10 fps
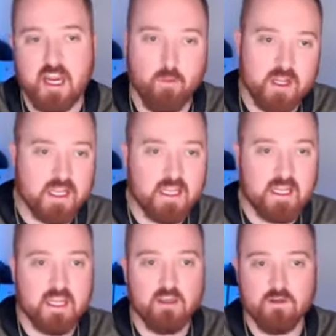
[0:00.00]
and we can
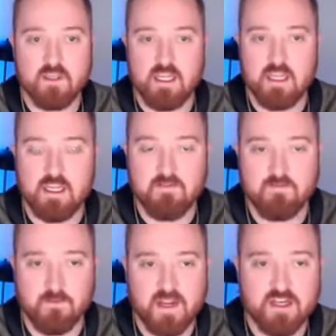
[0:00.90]
get you the
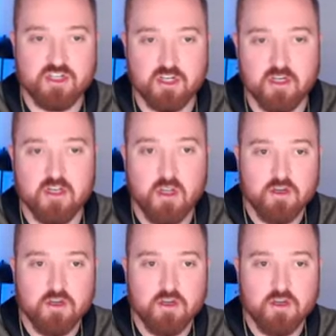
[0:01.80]
information